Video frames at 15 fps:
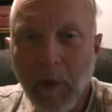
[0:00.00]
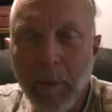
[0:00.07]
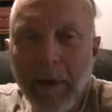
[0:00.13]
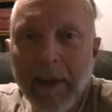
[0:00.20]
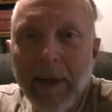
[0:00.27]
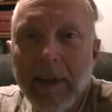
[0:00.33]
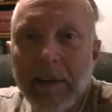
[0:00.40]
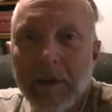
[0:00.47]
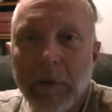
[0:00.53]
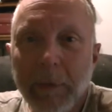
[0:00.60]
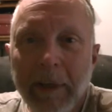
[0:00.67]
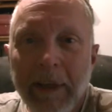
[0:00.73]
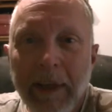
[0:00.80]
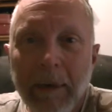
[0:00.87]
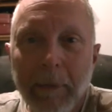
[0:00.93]
because to
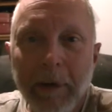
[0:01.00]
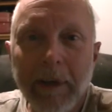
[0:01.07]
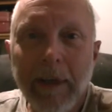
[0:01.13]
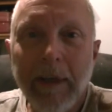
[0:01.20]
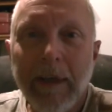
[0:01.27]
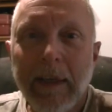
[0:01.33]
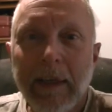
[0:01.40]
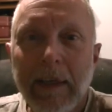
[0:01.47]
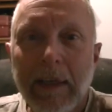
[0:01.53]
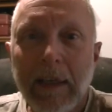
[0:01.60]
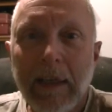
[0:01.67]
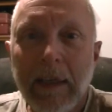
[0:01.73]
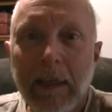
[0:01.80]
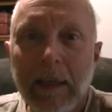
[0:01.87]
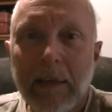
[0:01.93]
belabor
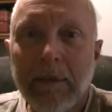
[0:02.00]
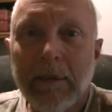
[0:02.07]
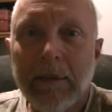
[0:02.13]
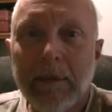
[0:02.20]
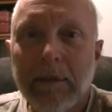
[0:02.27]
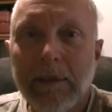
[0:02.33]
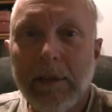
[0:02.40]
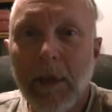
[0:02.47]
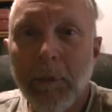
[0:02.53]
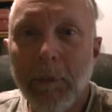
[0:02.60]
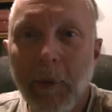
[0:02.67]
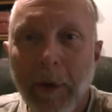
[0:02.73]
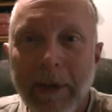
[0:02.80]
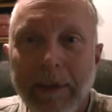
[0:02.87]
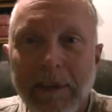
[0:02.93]
uh, some
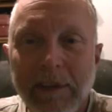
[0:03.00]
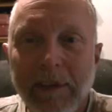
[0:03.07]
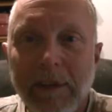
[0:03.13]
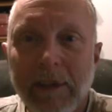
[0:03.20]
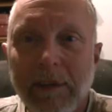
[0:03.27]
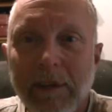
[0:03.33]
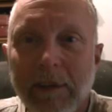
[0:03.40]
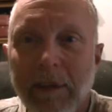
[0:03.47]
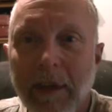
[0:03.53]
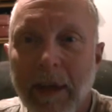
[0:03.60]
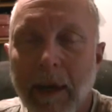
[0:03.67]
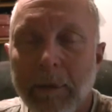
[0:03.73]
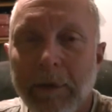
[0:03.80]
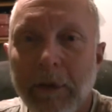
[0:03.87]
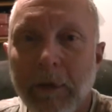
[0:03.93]
points is just an
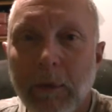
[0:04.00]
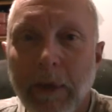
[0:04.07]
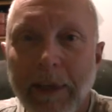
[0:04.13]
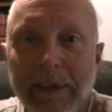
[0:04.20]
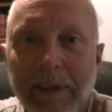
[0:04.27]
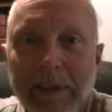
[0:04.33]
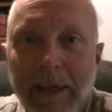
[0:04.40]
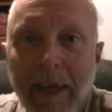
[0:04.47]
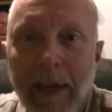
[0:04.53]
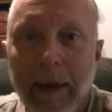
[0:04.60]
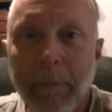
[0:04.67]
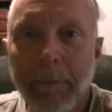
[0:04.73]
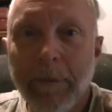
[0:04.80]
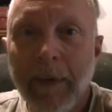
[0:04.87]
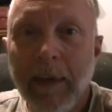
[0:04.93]
absolute waste of
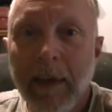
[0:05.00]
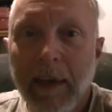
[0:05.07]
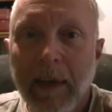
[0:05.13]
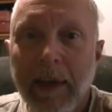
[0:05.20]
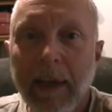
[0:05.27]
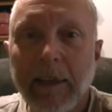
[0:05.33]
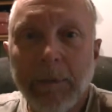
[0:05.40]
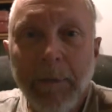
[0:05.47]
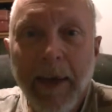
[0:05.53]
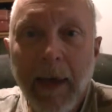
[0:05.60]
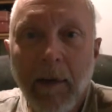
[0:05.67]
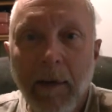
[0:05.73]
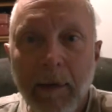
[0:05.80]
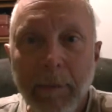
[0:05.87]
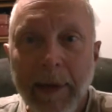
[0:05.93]
time. He asked me
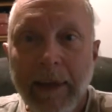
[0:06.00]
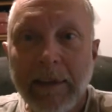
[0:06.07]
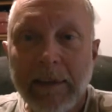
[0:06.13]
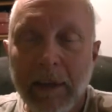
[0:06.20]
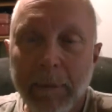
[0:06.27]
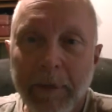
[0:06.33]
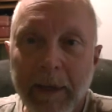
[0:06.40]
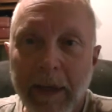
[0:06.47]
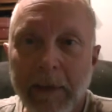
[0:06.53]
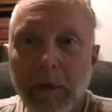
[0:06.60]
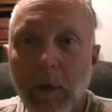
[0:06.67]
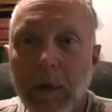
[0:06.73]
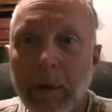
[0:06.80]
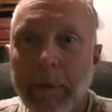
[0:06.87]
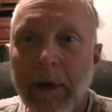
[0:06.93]
how I made something. I
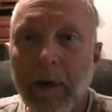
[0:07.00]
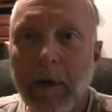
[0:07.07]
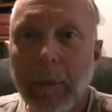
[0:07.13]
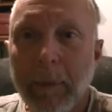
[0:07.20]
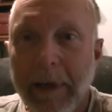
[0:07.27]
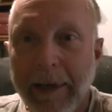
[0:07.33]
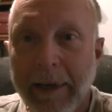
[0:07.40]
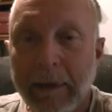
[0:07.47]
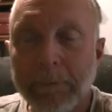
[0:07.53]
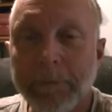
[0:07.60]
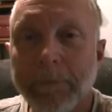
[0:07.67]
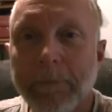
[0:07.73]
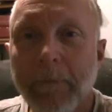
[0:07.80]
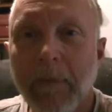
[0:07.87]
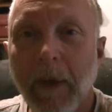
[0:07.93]
told him how I made it.
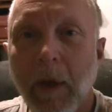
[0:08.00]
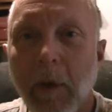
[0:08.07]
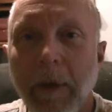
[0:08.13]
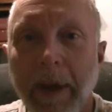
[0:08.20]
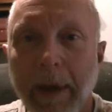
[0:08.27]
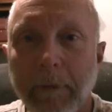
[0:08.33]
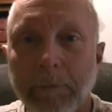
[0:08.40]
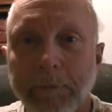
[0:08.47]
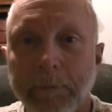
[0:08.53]
Okay.